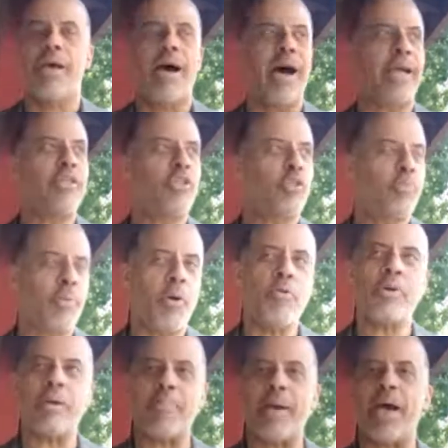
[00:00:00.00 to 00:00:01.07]
I
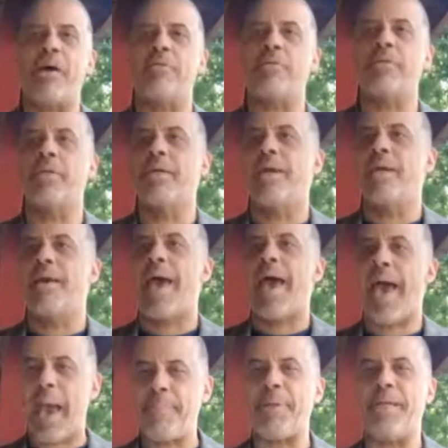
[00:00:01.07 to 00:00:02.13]
spoke about
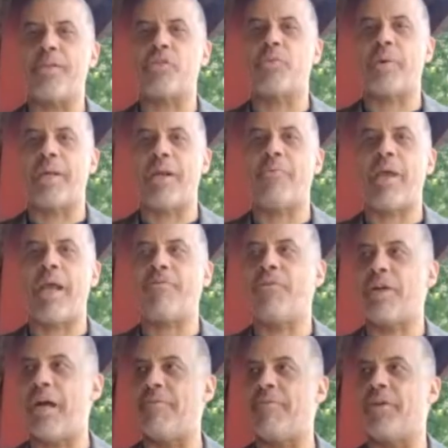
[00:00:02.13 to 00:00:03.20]
happiness when I ran for
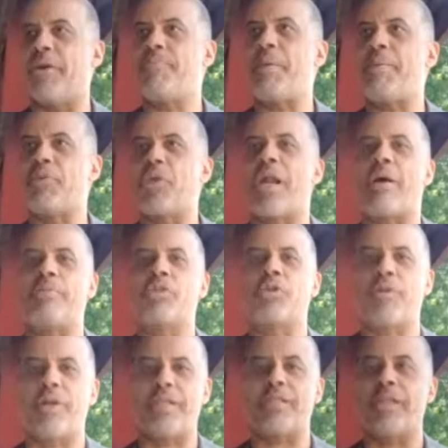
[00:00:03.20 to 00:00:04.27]
governor, and people thought I was
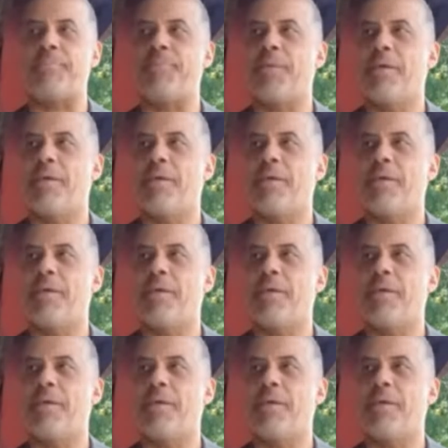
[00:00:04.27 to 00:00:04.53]
crazy.